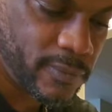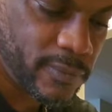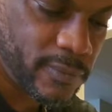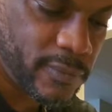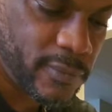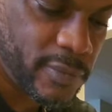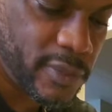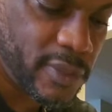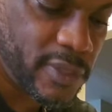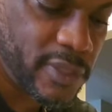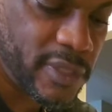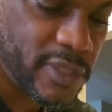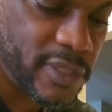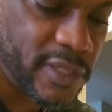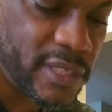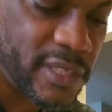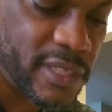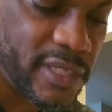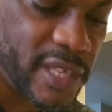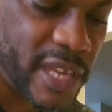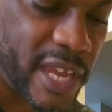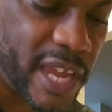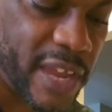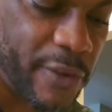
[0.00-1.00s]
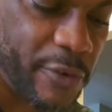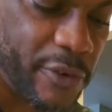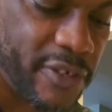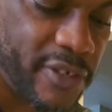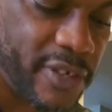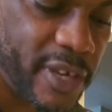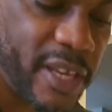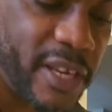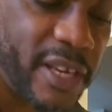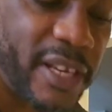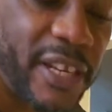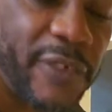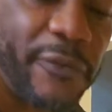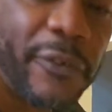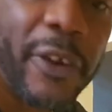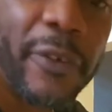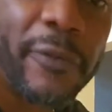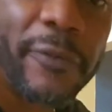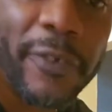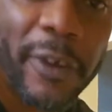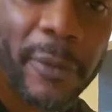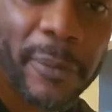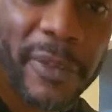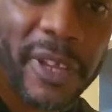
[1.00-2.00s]
But this Irish kind of
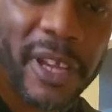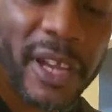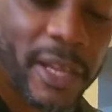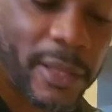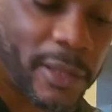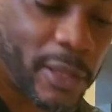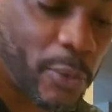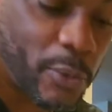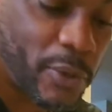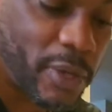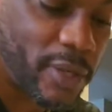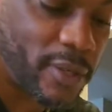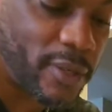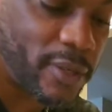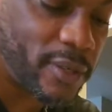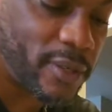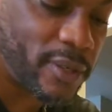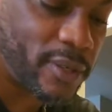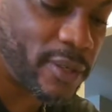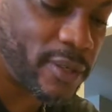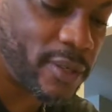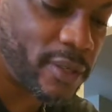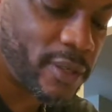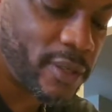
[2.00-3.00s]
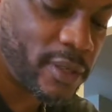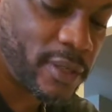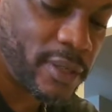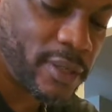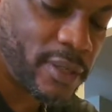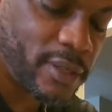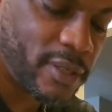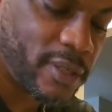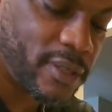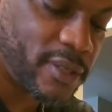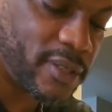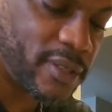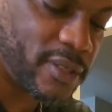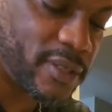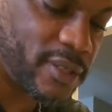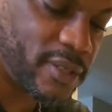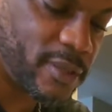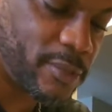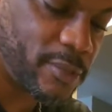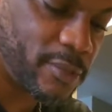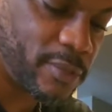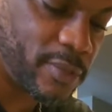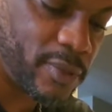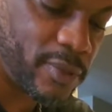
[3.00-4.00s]
different from the other one. This is
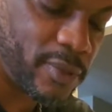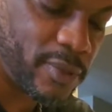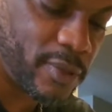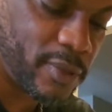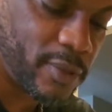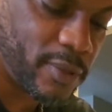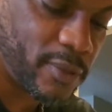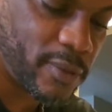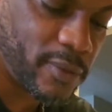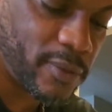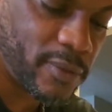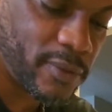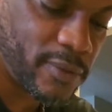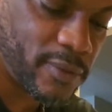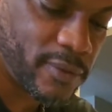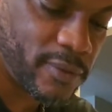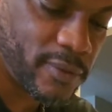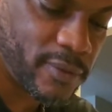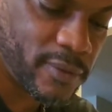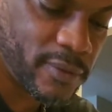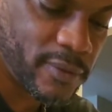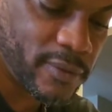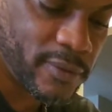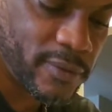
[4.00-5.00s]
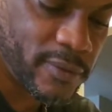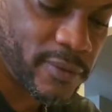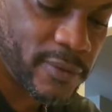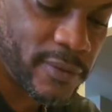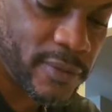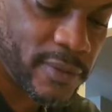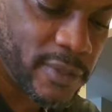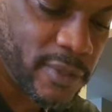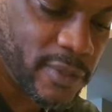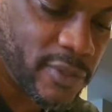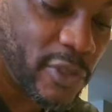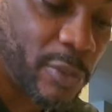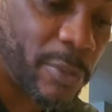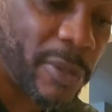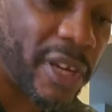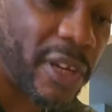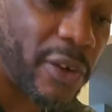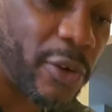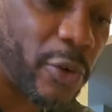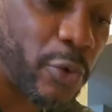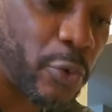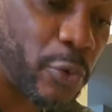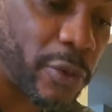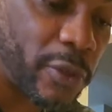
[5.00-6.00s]
them, you know, somebody
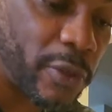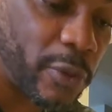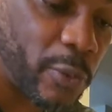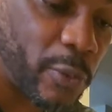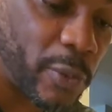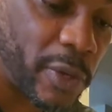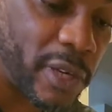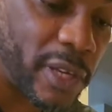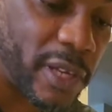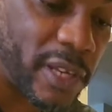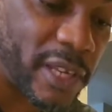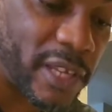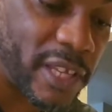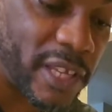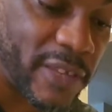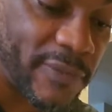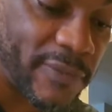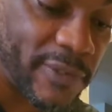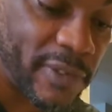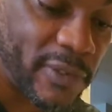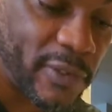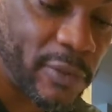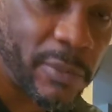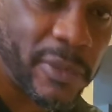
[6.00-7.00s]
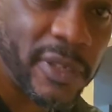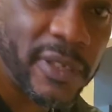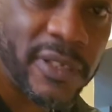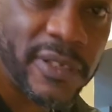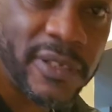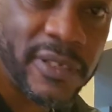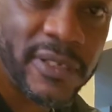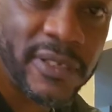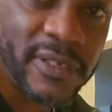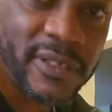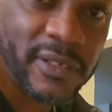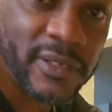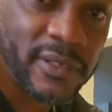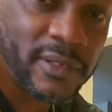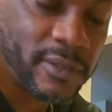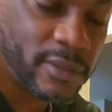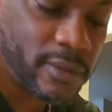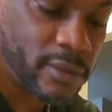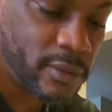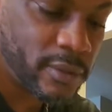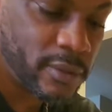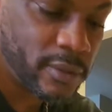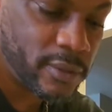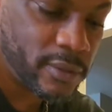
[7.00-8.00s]
grew this one and gave it to me.
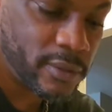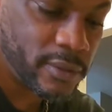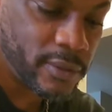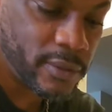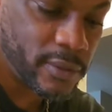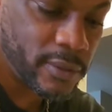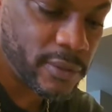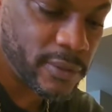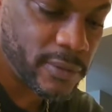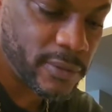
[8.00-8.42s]
So